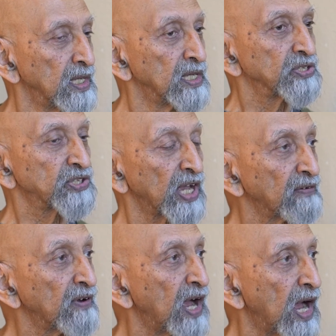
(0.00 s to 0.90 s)

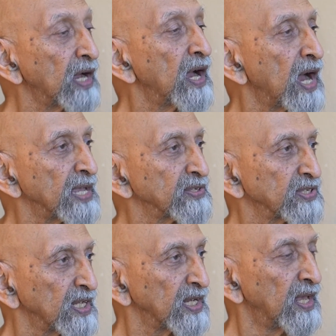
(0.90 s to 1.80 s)
Sarva Anga
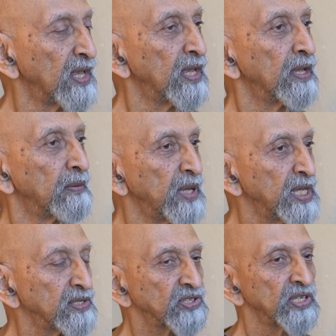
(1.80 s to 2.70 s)
Asana
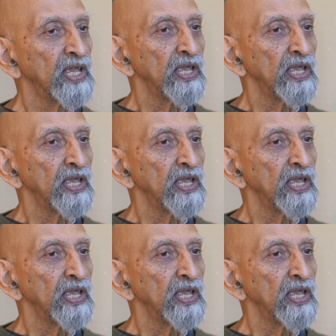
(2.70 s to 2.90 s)
means